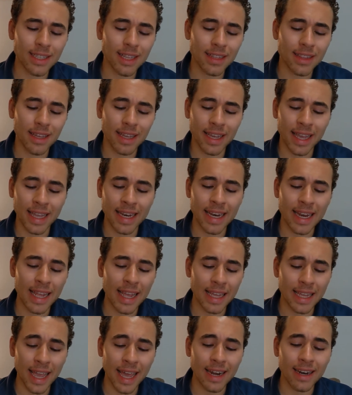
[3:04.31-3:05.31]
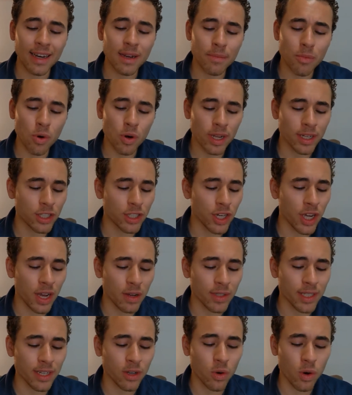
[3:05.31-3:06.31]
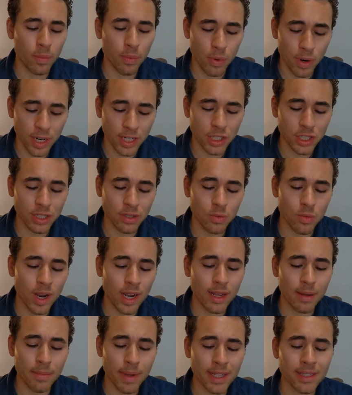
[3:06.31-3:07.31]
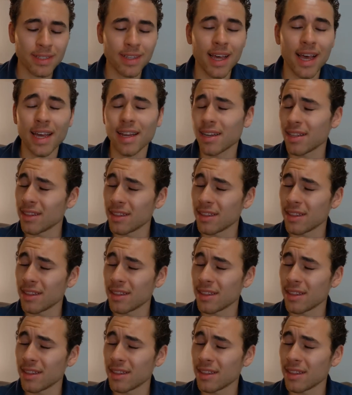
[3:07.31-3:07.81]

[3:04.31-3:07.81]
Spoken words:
that the Canada Mortgage and Housing Corporation recommends that,